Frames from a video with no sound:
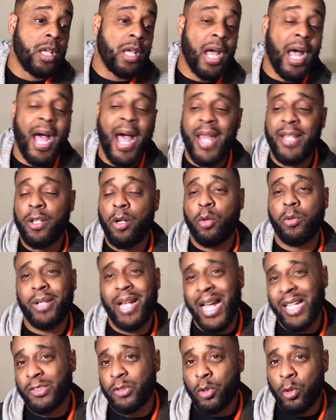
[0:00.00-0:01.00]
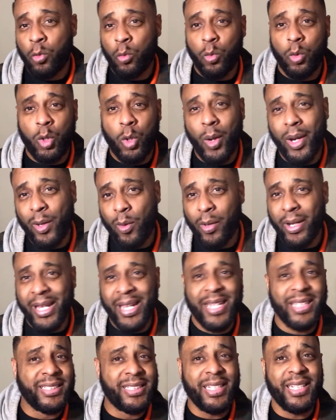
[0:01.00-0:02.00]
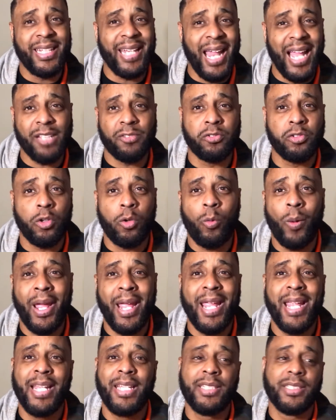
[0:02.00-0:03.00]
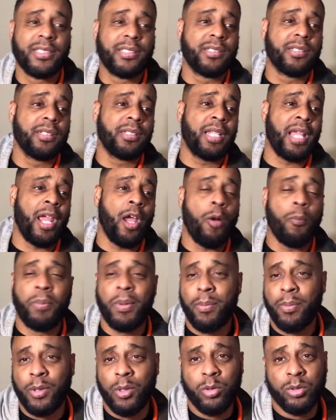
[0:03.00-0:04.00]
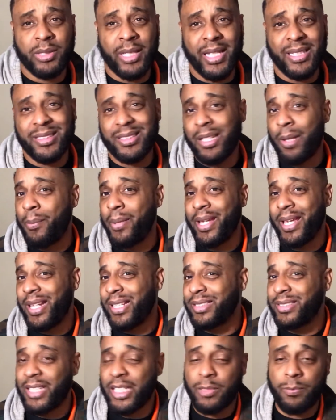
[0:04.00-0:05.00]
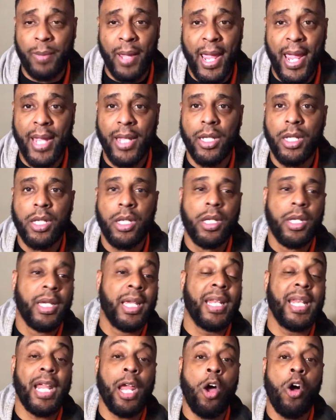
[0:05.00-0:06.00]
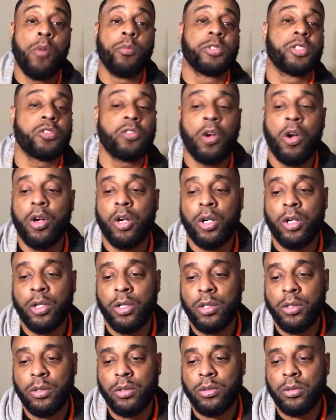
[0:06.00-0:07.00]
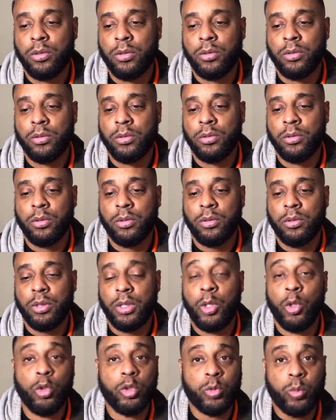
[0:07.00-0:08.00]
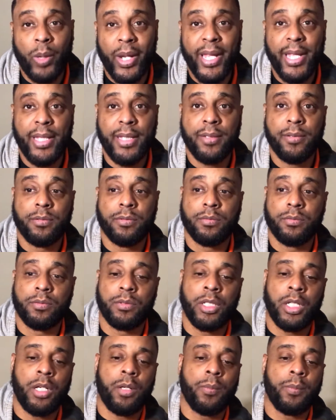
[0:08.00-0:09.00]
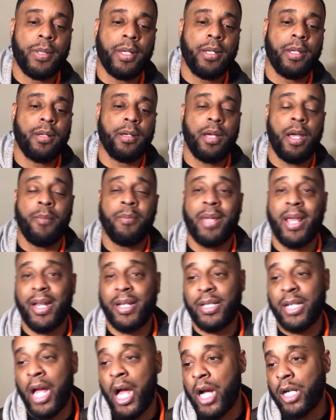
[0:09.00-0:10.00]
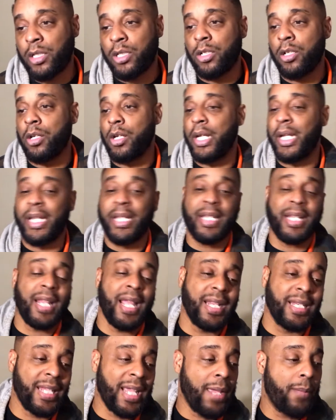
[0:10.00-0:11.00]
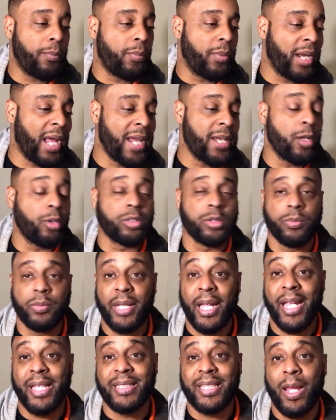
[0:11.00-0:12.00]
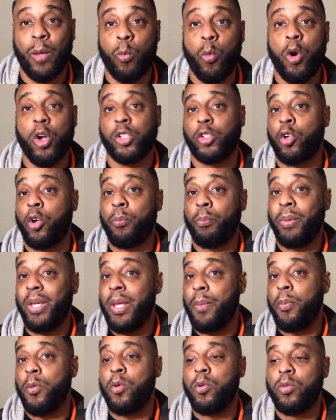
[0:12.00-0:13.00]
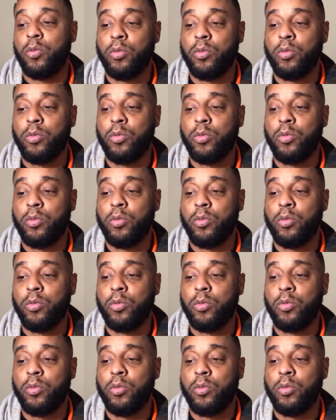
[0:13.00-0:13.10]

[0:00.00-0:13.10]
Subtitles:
I know quick, easy, natural ways that help people lose their stomach, get a six-pack, get their arms stronger, lose weight. You know what I mean? I'm not a doctor or anything like that, but I know some things that worked on people